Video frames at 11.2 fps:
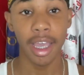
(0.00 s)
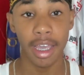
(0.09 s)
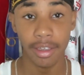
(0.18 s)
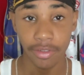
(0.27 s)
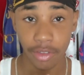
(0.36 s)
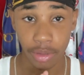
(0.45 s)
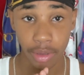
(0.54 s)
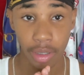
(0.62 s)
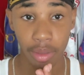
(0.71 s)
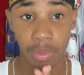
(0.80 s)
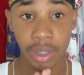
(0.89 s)
If
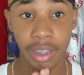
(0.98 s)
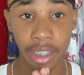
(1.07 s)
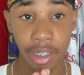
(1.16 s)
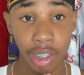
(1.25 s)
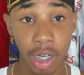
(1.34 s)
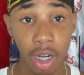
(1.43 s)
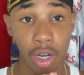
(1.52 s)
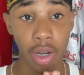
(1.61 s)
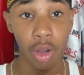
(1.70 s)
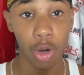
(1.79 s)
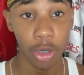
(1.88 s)
you're a beginner
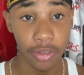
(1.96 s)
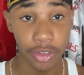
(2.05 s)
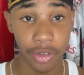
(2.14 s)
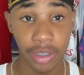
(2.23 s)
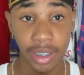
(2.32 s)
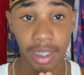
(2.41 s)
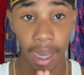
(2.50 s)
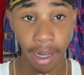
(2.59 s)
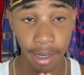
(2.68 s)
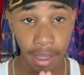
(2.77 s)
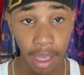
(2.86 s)
or if you already
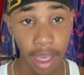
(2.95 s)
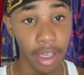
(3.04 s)
got it,